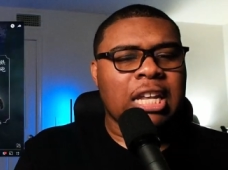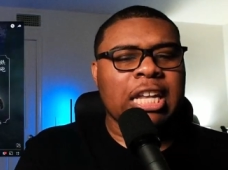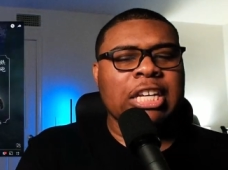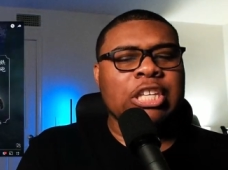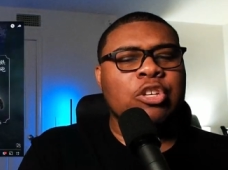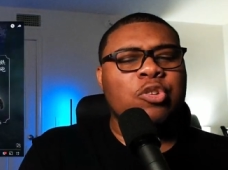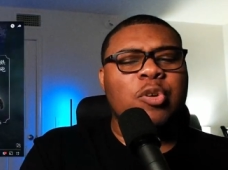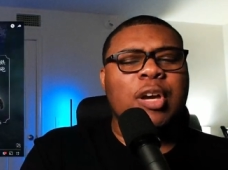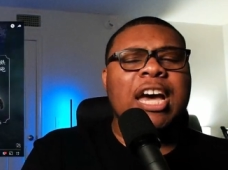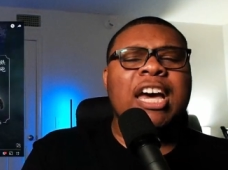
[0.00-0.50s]
Like,
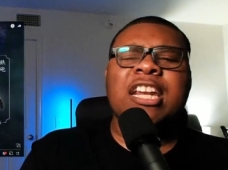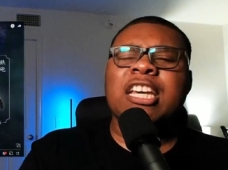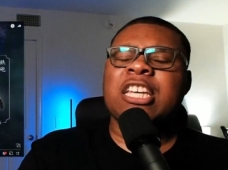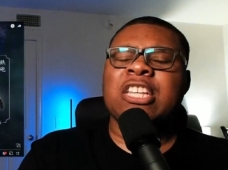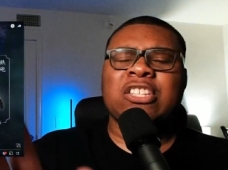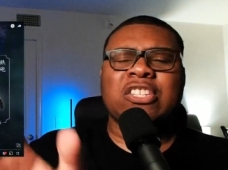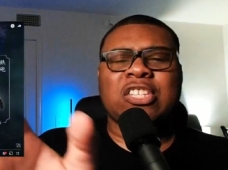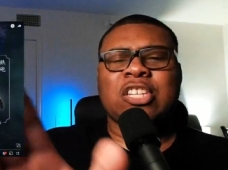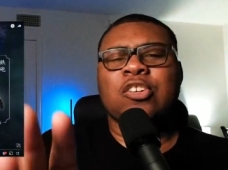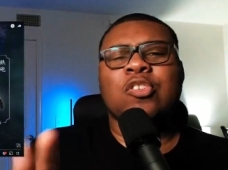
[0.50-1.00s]
you gotta
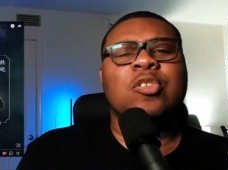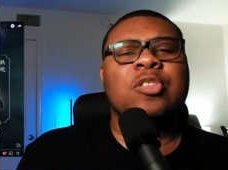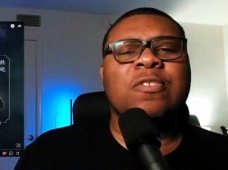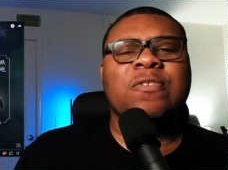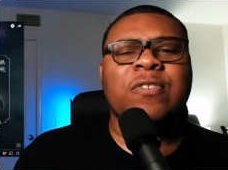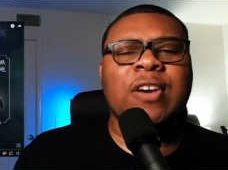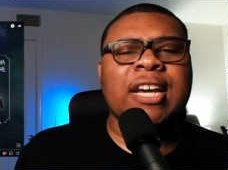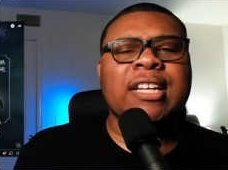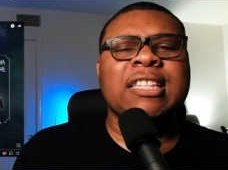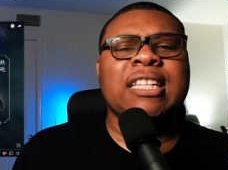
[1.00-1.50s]
consider the
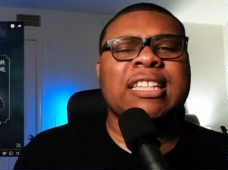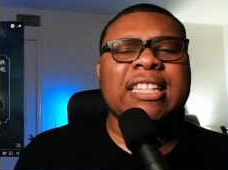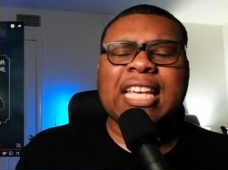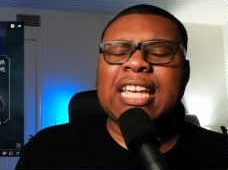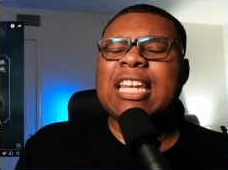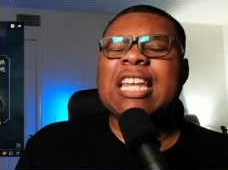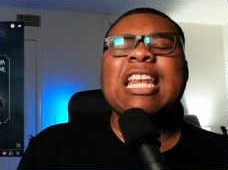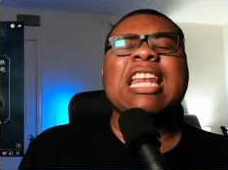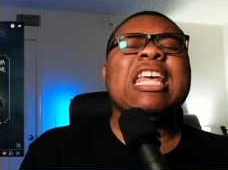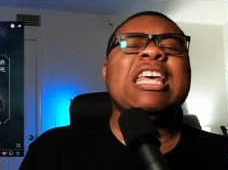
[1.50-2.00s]
fact that they
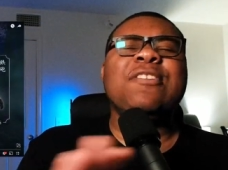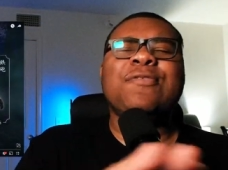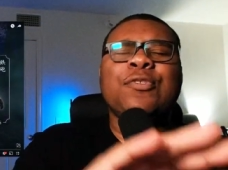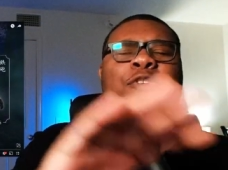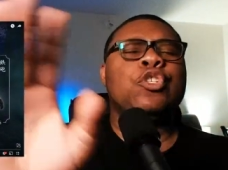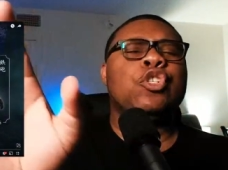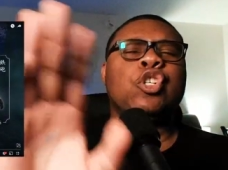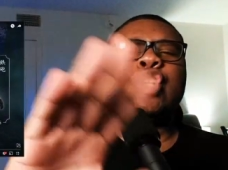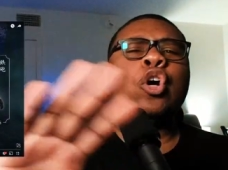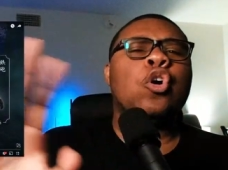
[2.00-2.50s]
didn't even
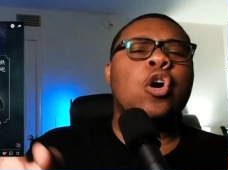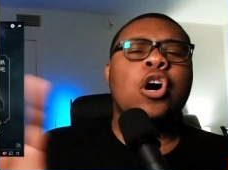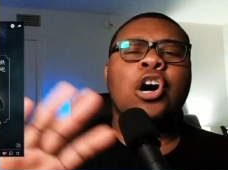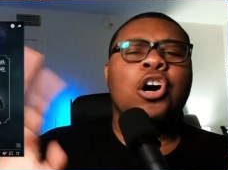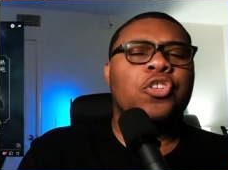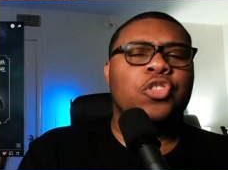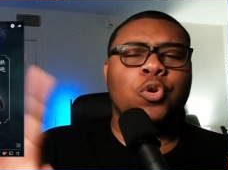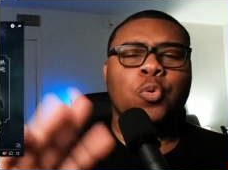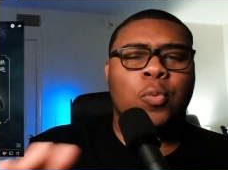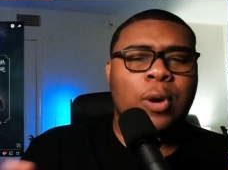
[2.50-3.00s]
show all
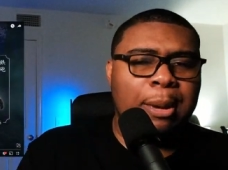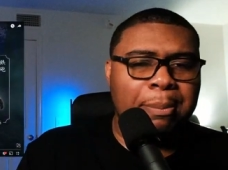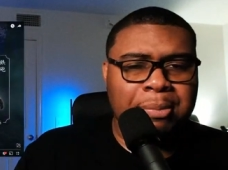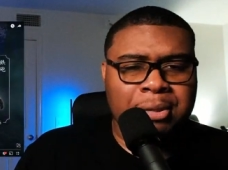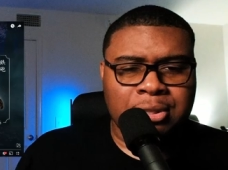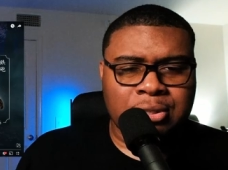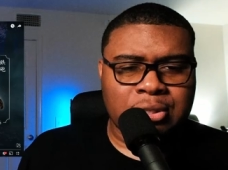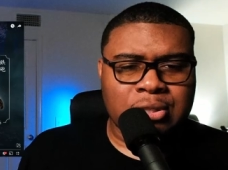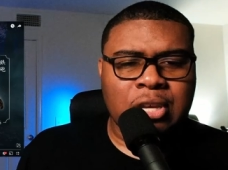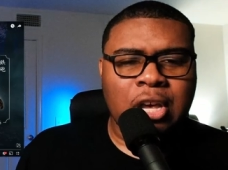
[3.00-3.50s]
the
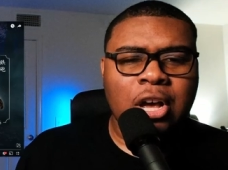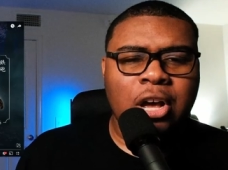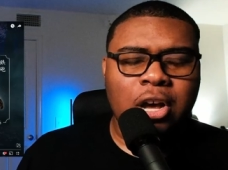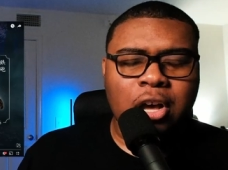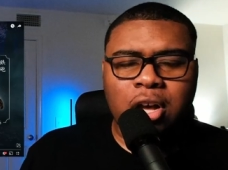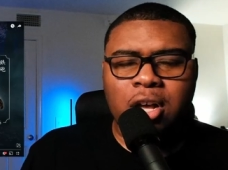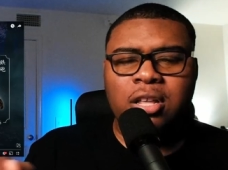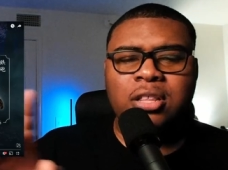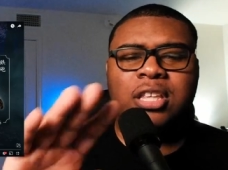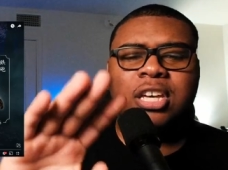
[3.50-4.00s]
weapons.
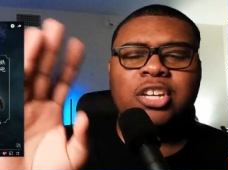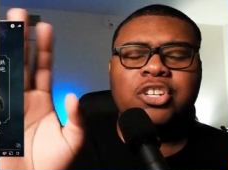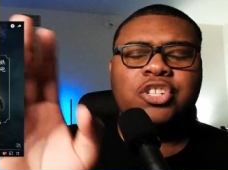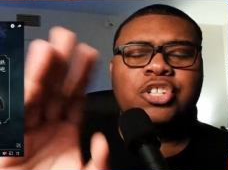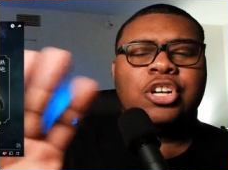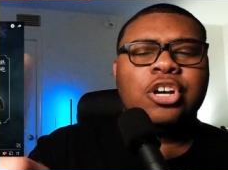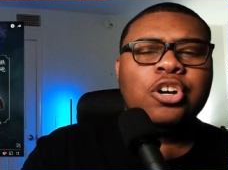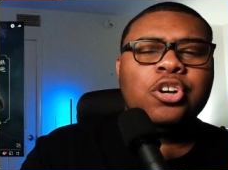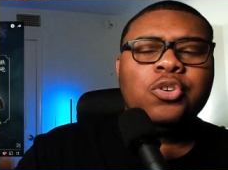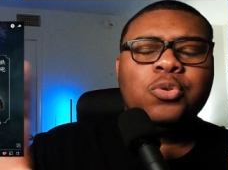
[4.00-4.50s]
All they
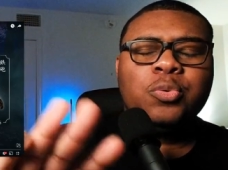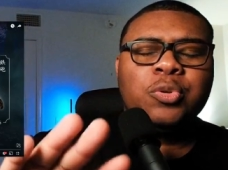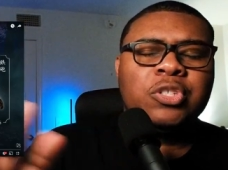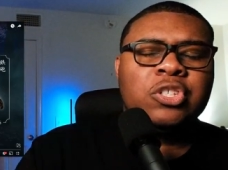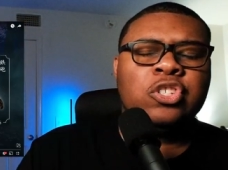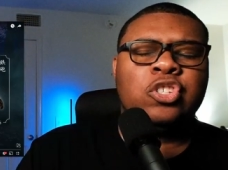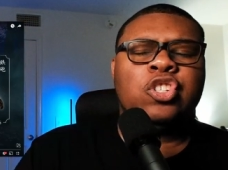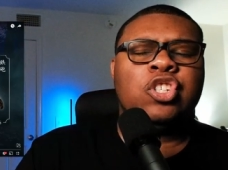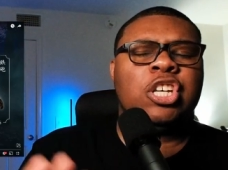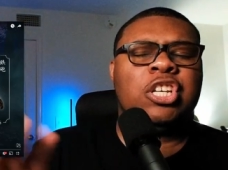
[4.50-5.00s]
showed
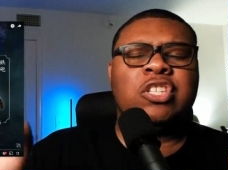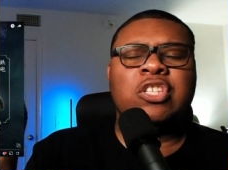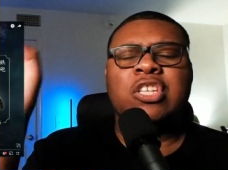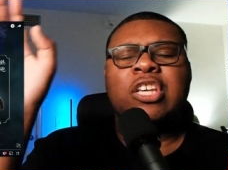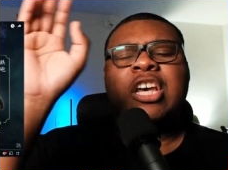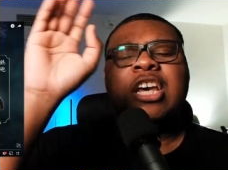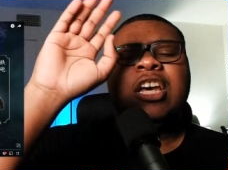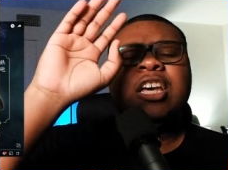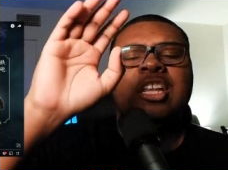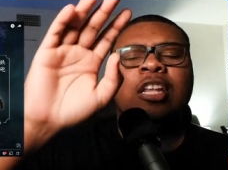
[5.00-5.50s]
was just
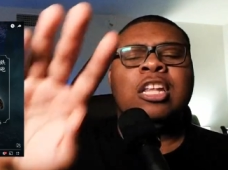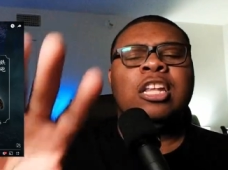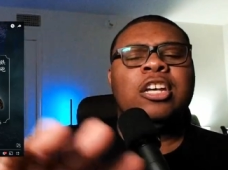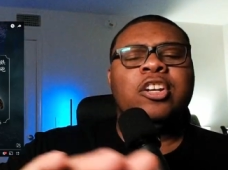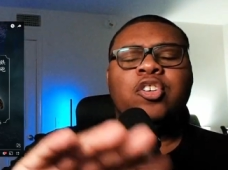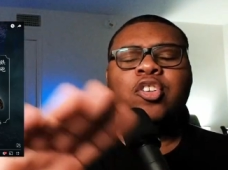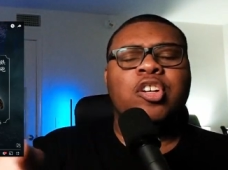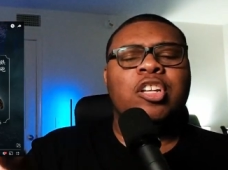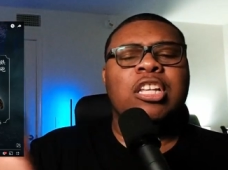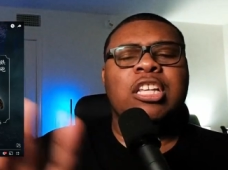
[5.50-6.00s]

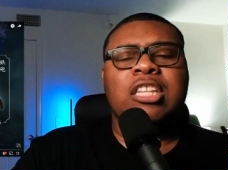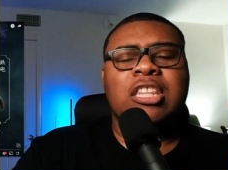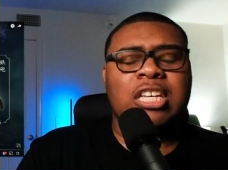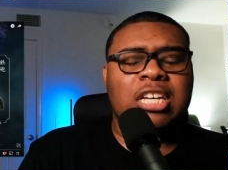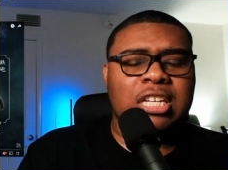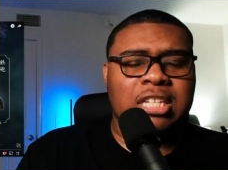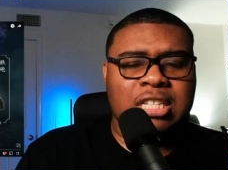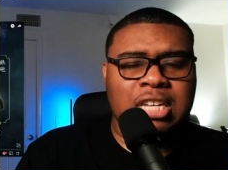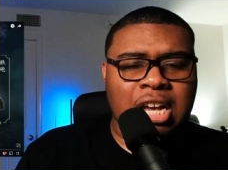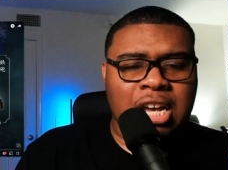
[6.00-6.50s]
literally the
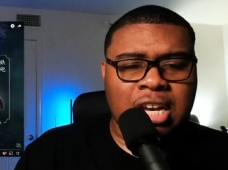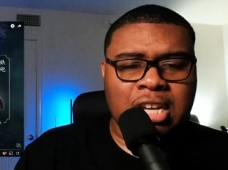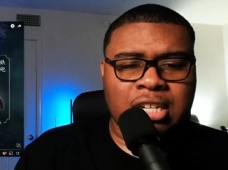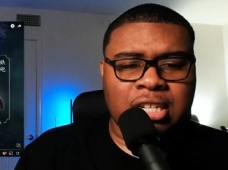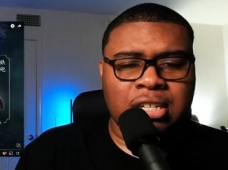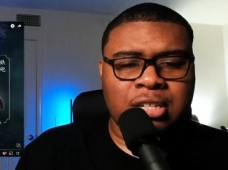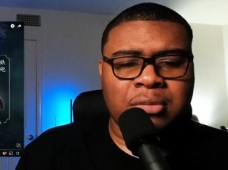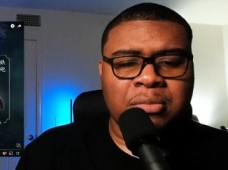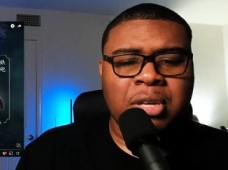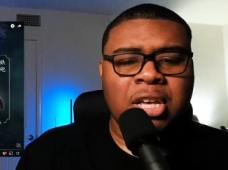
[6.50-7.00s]

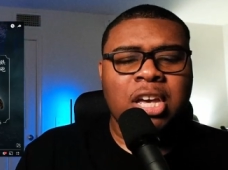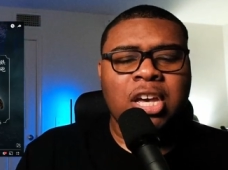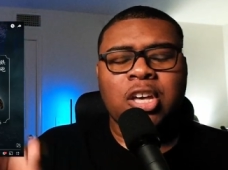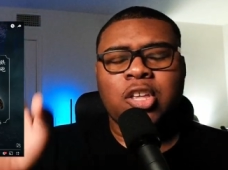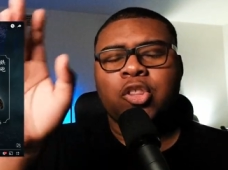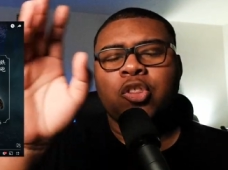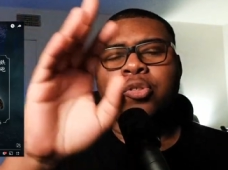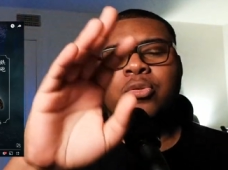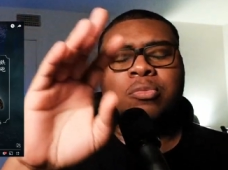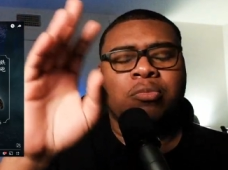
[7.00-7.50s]
katana,
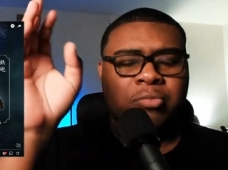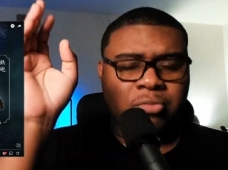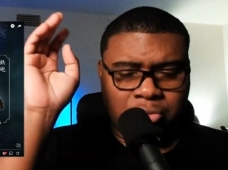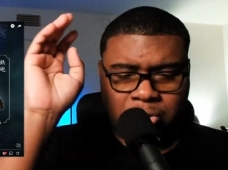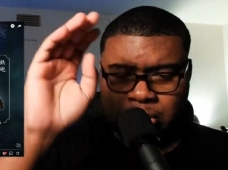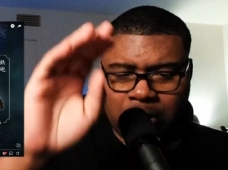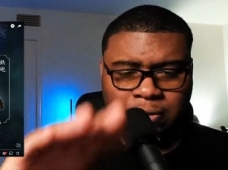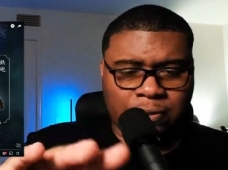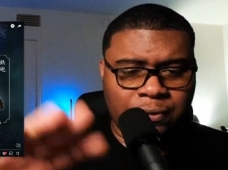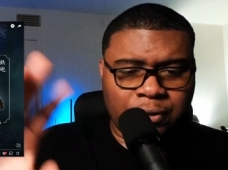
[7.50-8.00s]

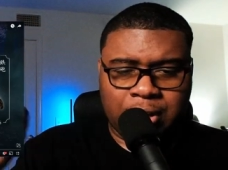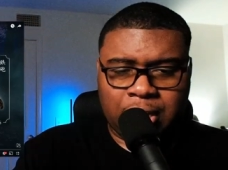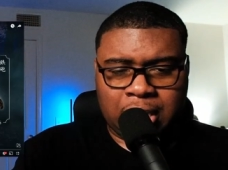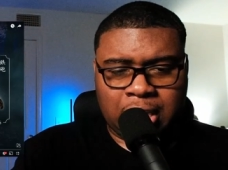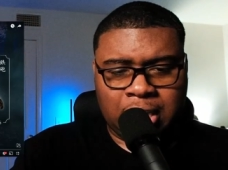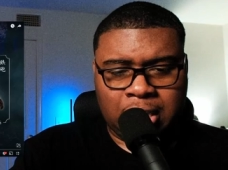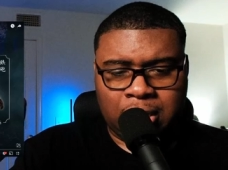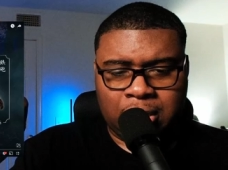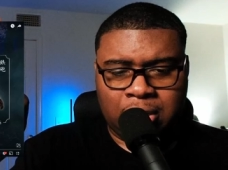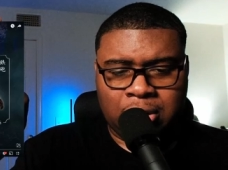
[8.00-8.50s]
the
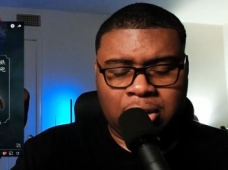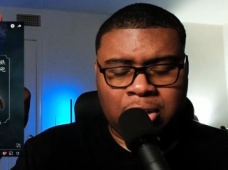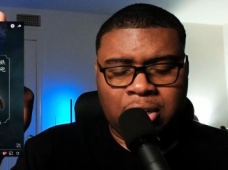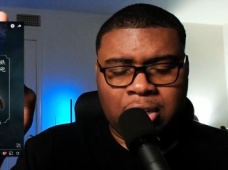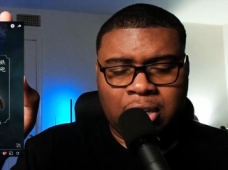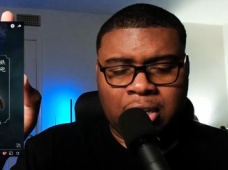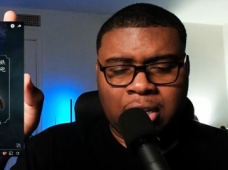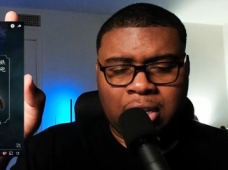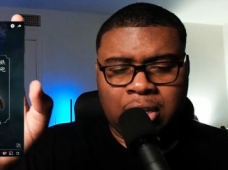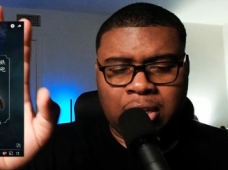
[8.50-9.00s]
freaking
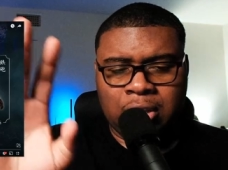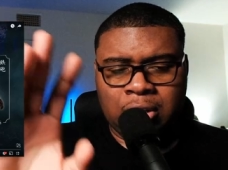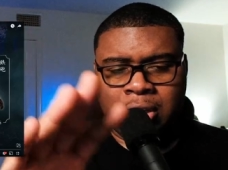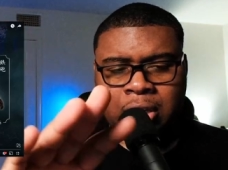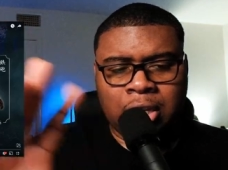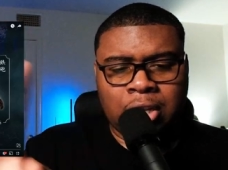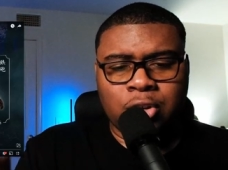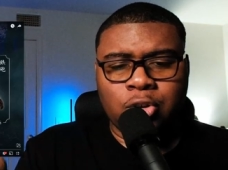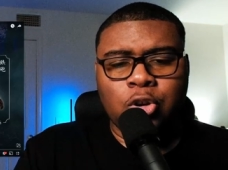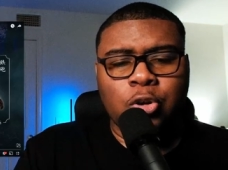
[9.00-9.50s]

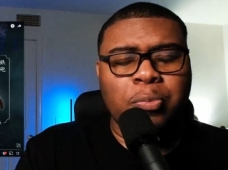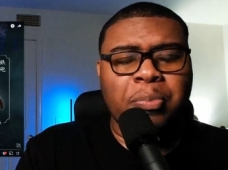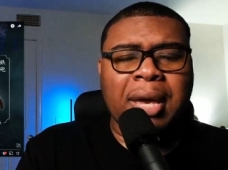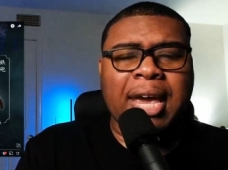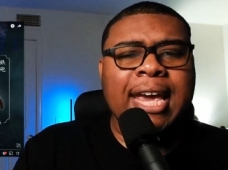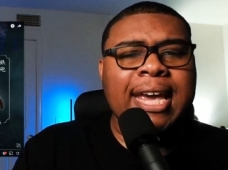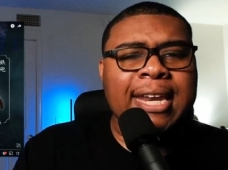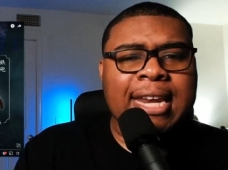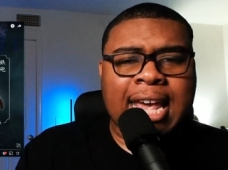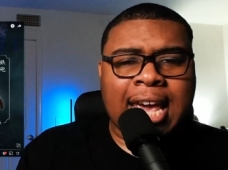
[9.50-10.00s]
literal
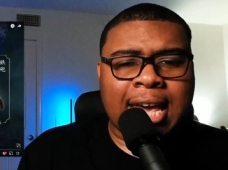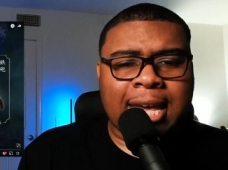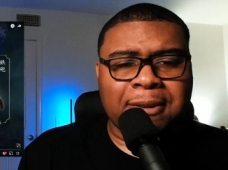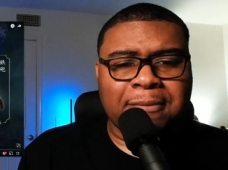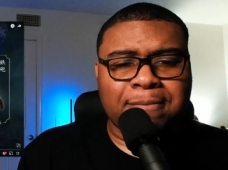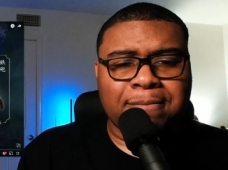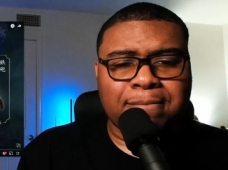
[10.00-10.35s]
bayonet,